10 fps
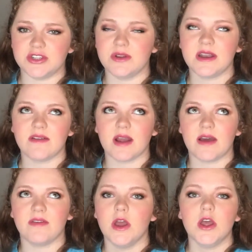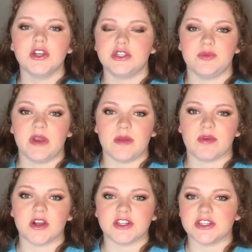You can never have too many
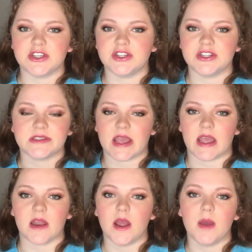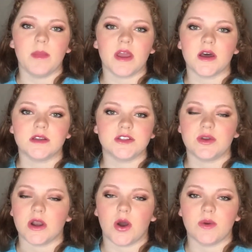brushes. You just can't, because you
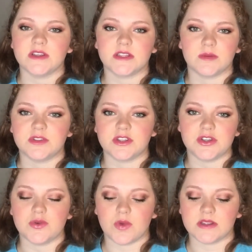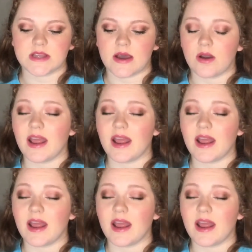can always substitute ones out.